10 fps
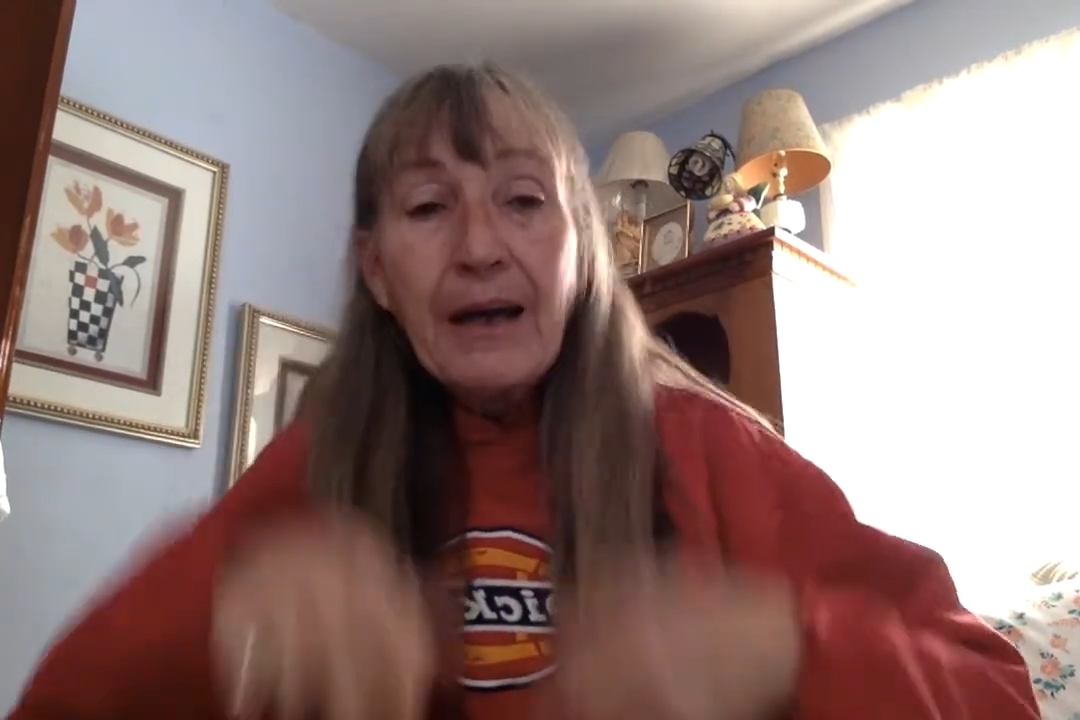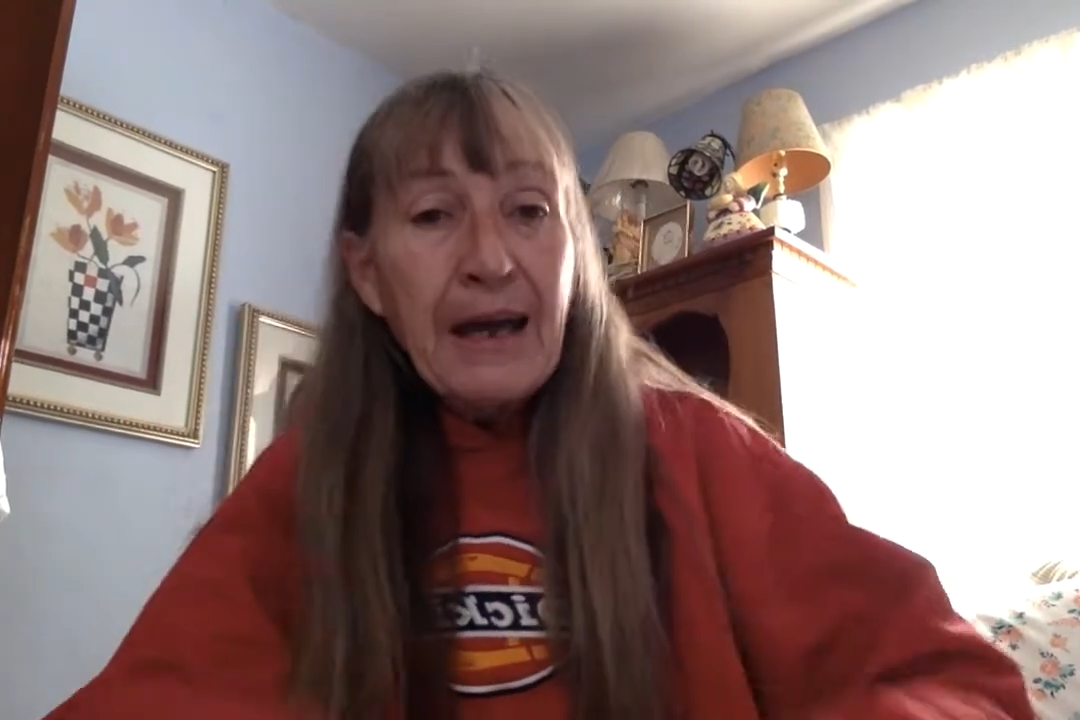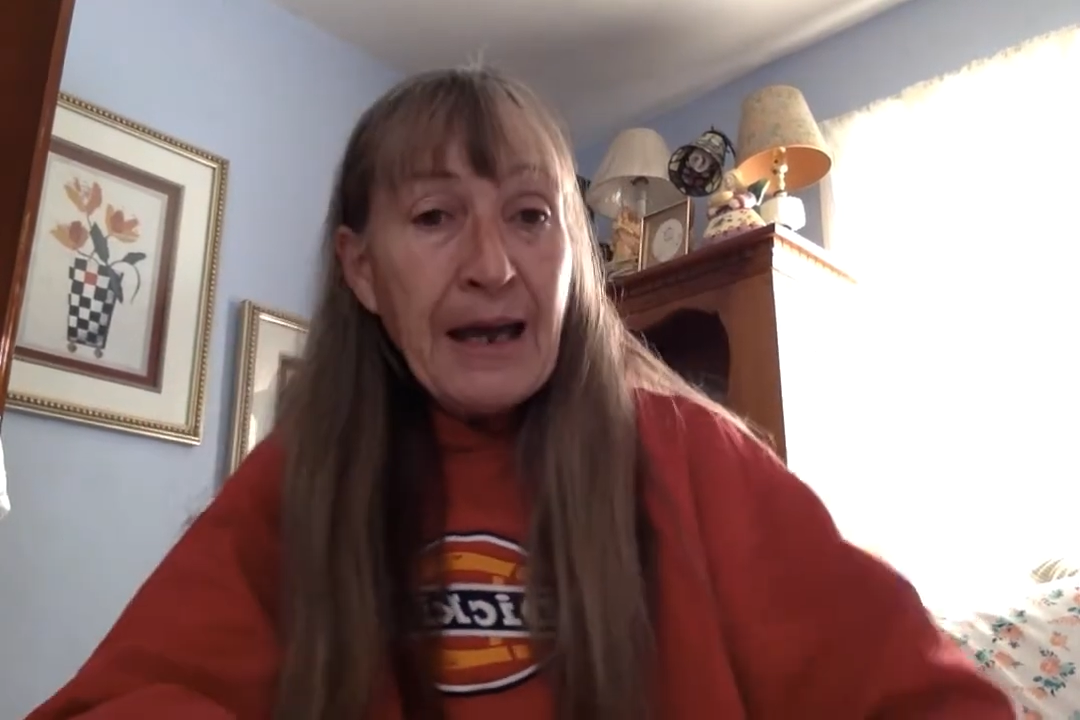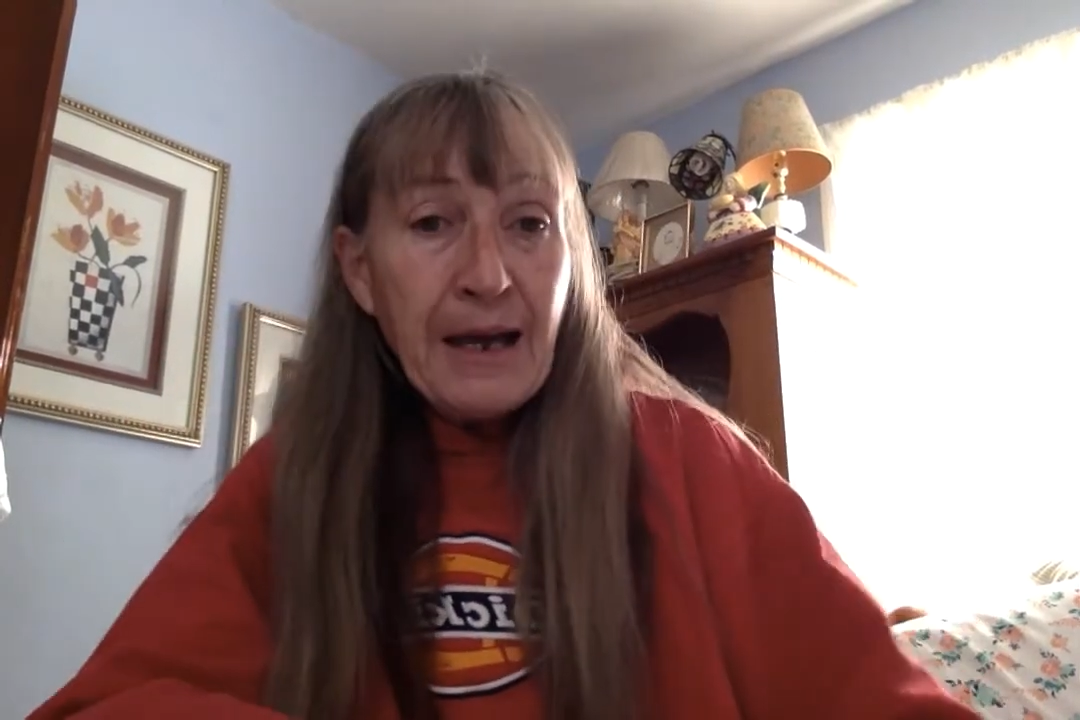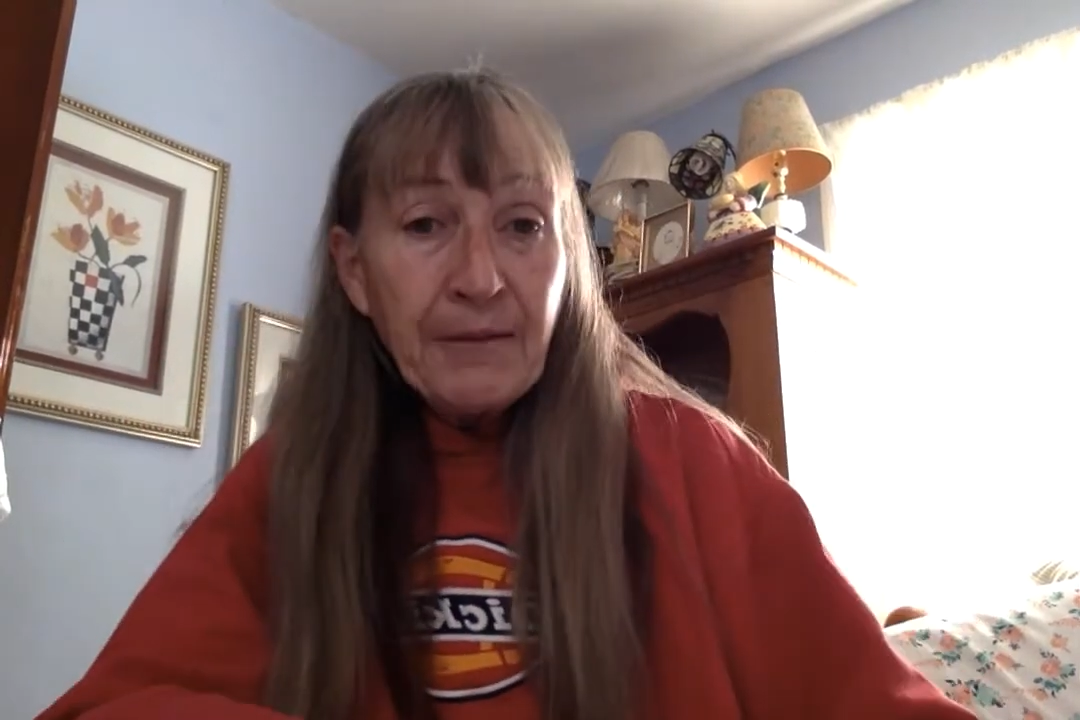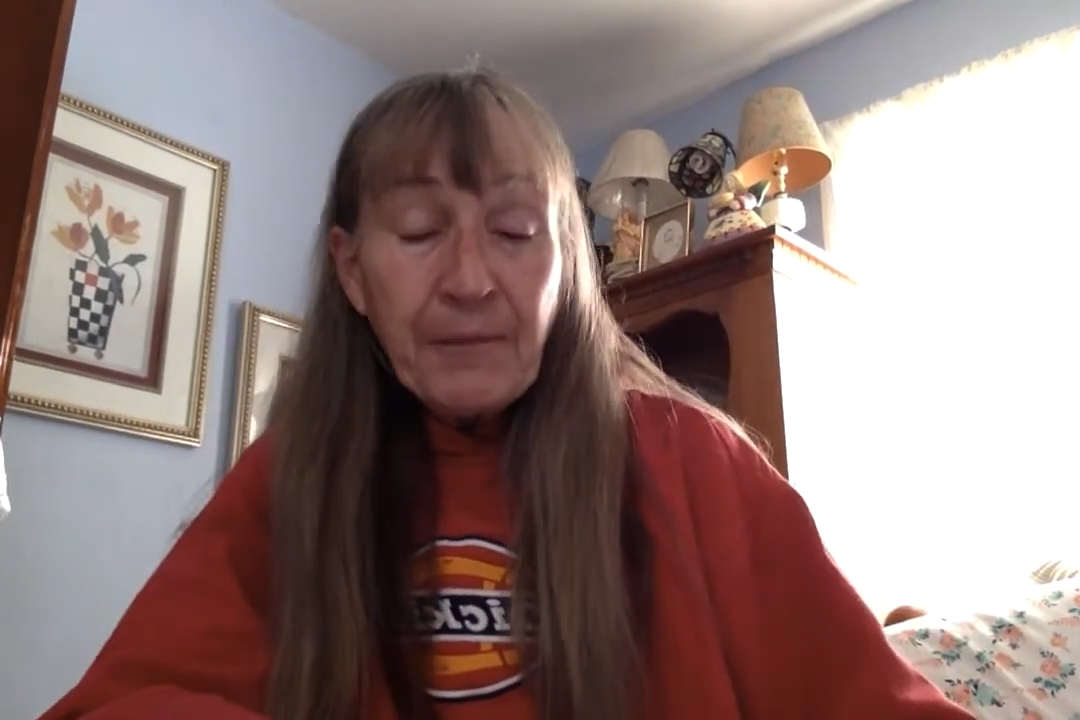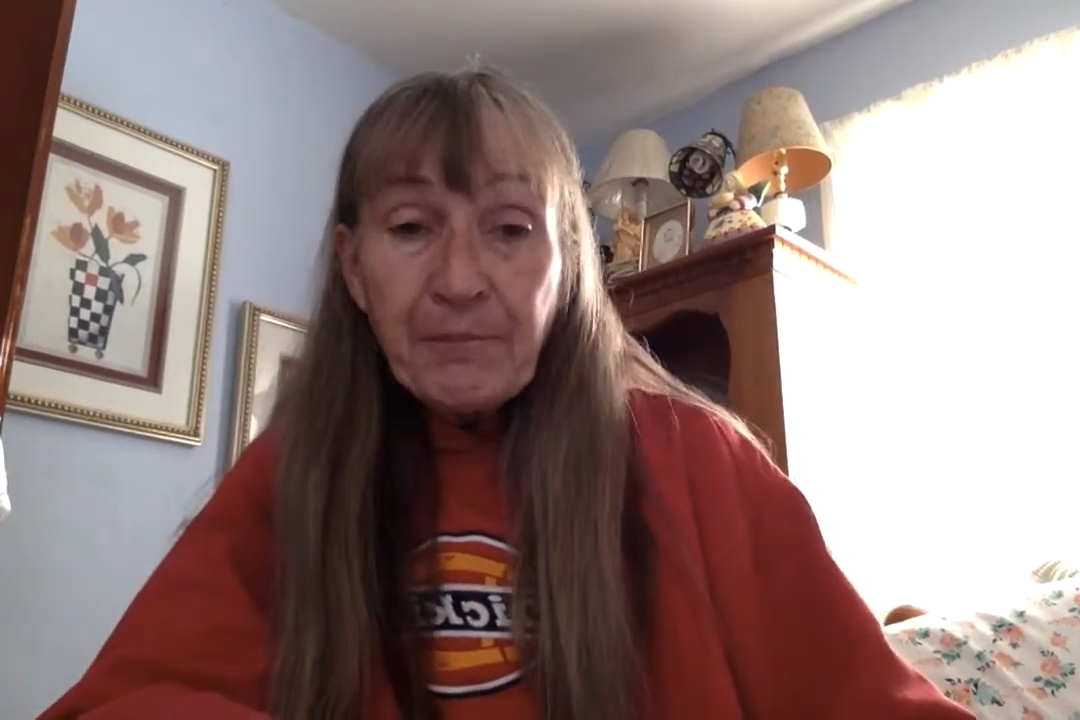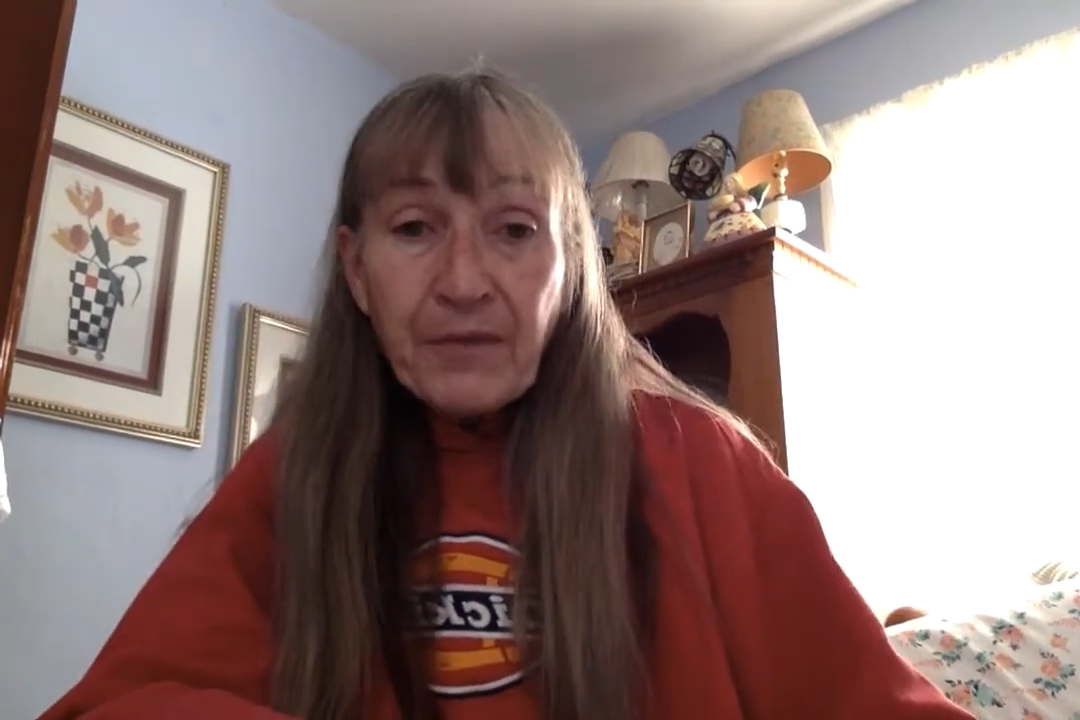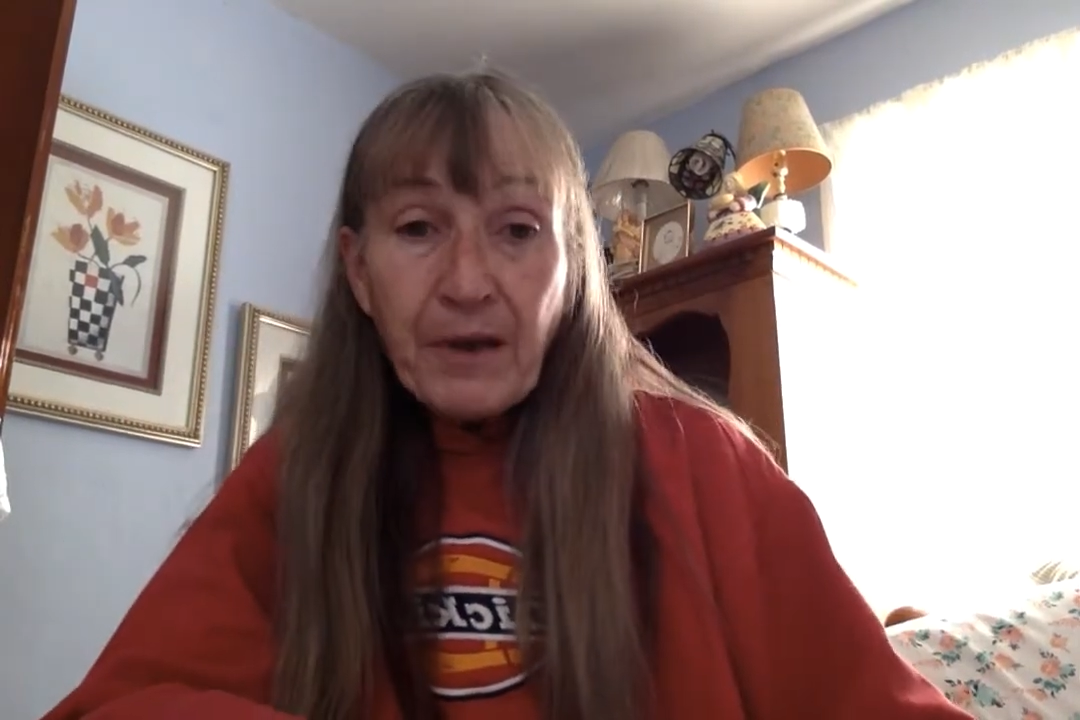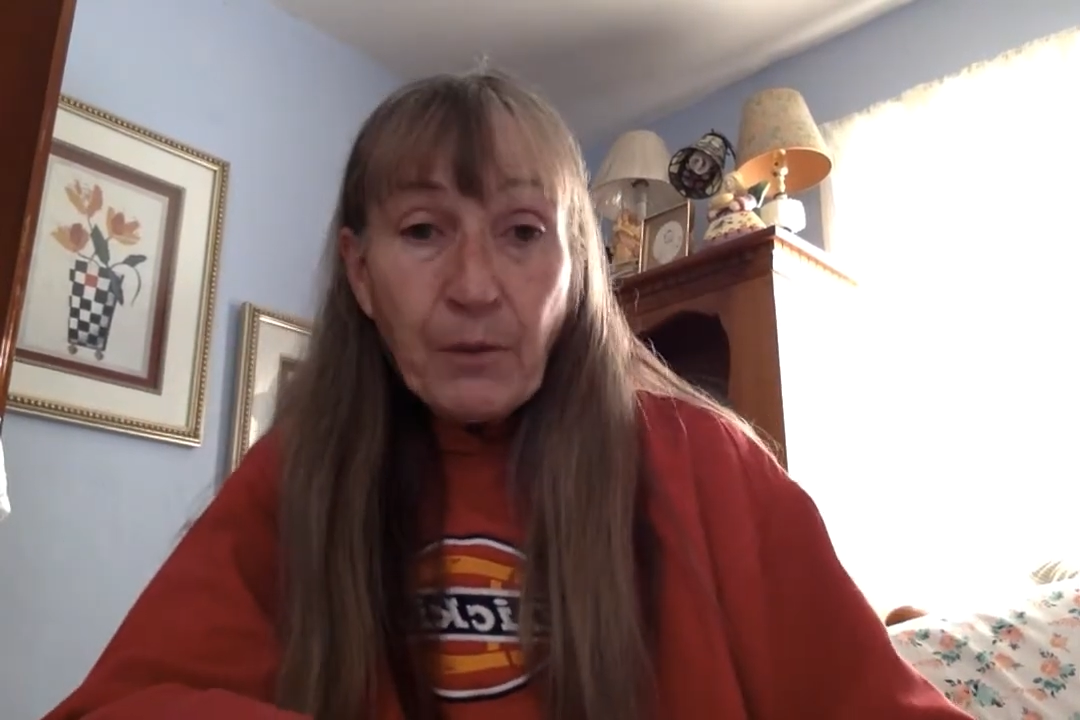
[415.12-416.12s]
And
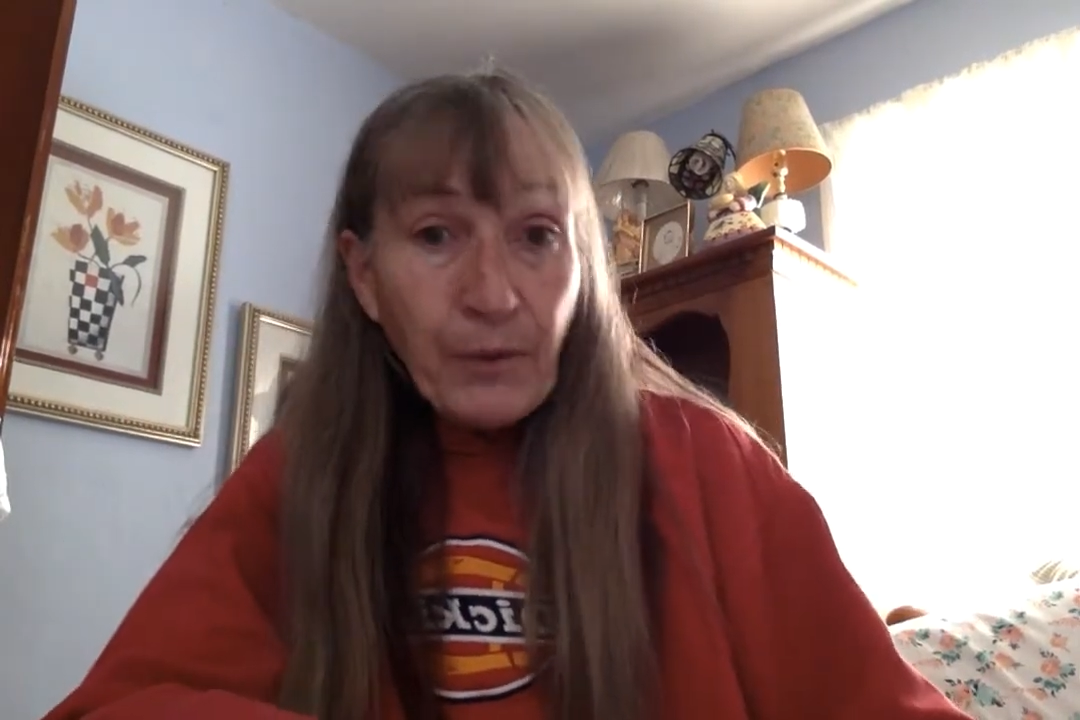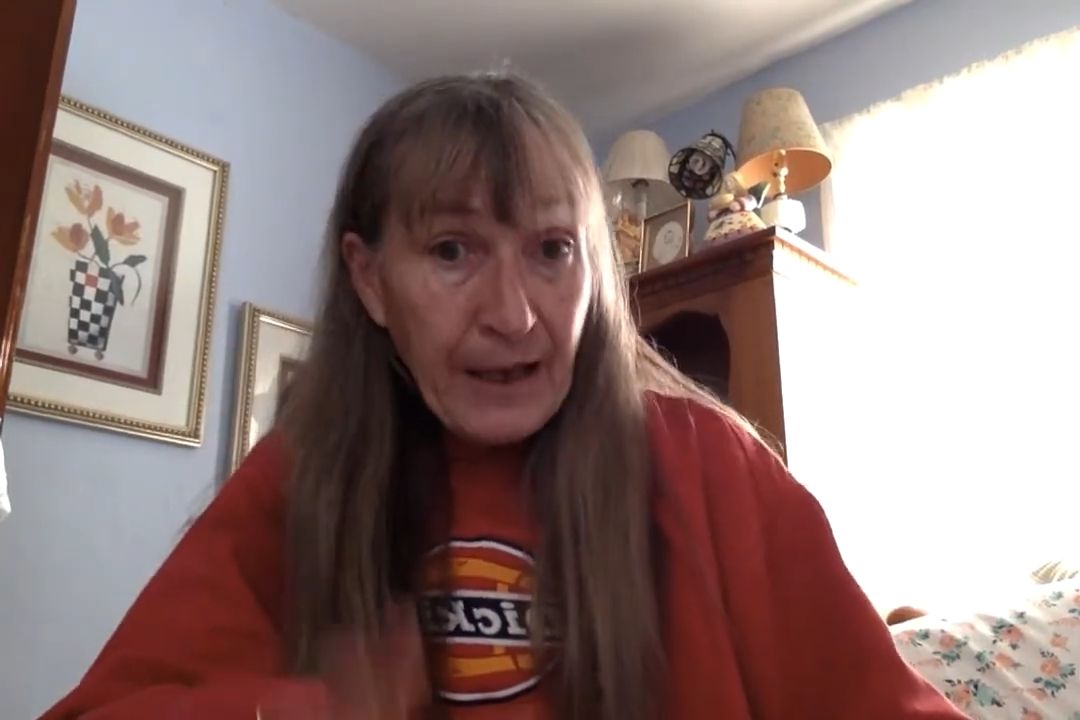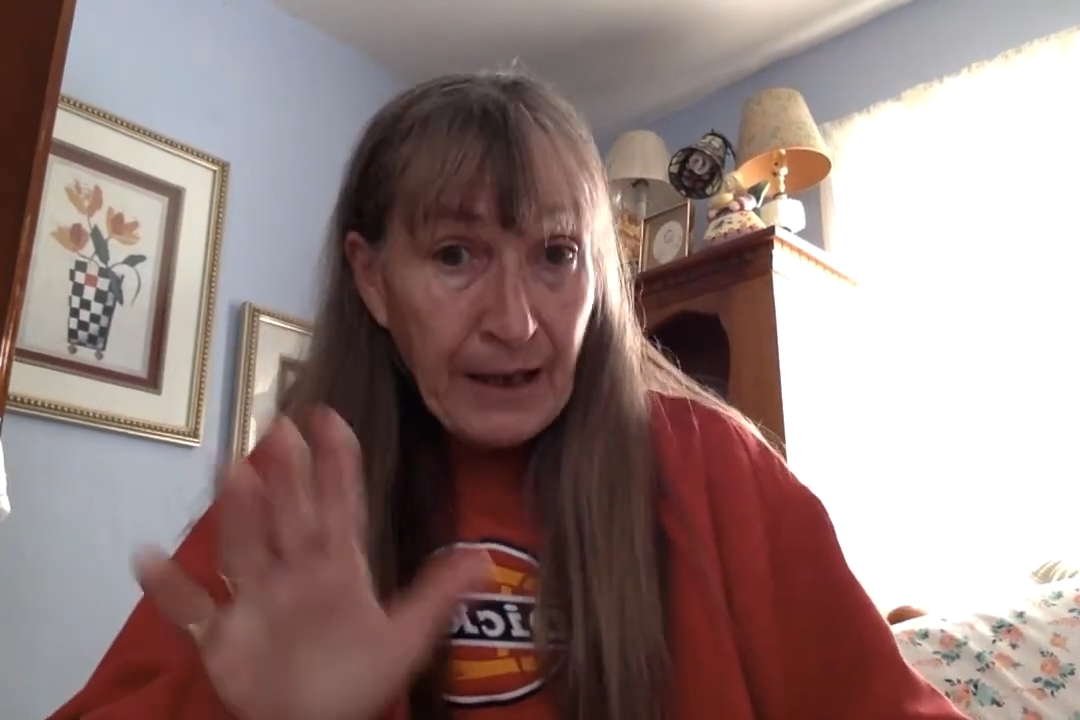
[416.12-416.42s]
we